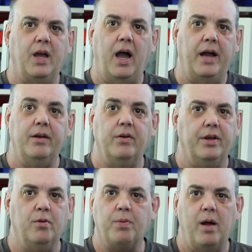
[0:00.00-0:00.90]
I know
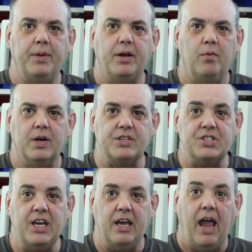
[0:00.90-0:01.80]
you probably don't want to
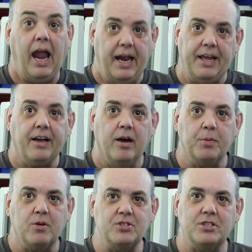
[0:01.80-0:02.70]
see 80
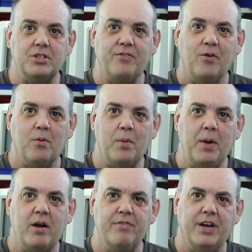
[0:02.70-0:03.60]
Commodore 64
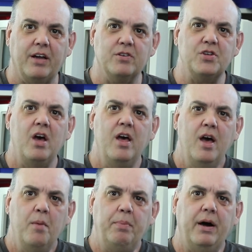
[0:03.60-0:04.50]
repair videos,
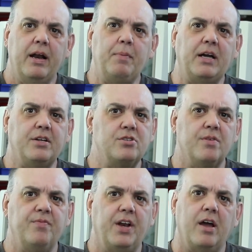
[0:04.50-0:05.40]
but I might do
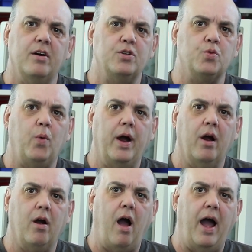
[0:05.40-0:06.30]
some videos
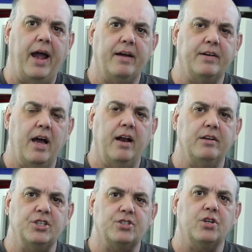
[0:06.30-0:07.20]
where I kind
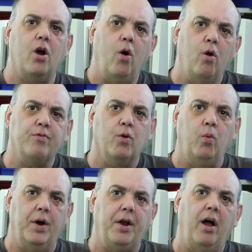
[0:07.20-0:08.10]
of just go over
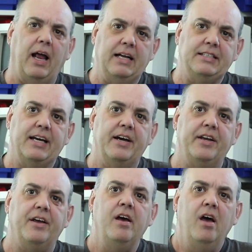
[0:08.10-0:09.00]
what all I
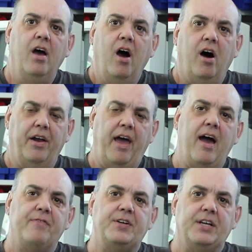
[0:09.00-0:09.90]
did on a
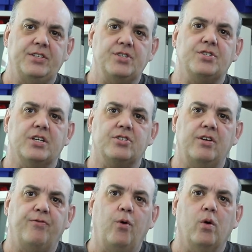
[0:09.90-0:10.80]
half a dozen
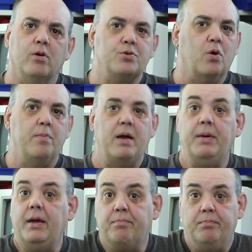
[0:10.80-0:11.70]
64s, or
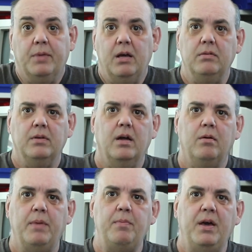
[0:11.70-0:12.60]
maybe, I don't
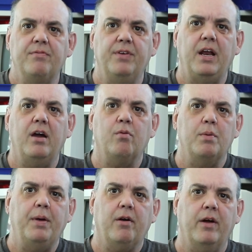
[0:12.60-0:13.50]
know, maybe a video
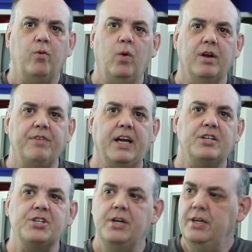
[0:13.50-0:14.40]
repairing one of
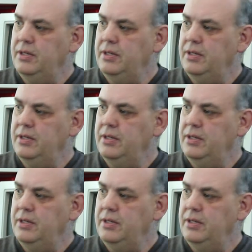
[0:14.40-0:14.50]
each.